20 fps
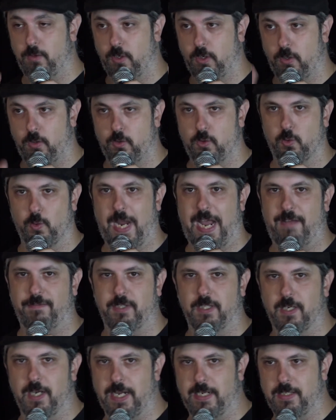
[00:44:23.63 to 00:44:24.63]
drafted
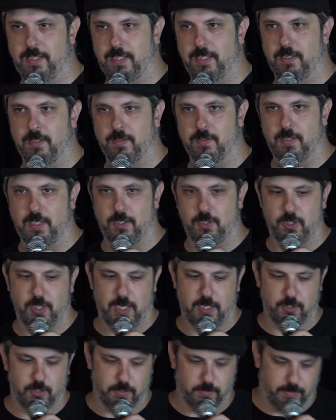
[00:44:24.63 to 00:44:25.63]
ideas and change
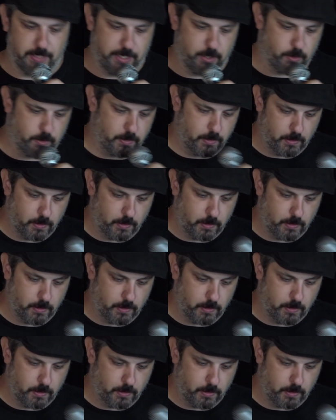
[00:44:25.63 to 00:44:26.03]
it later.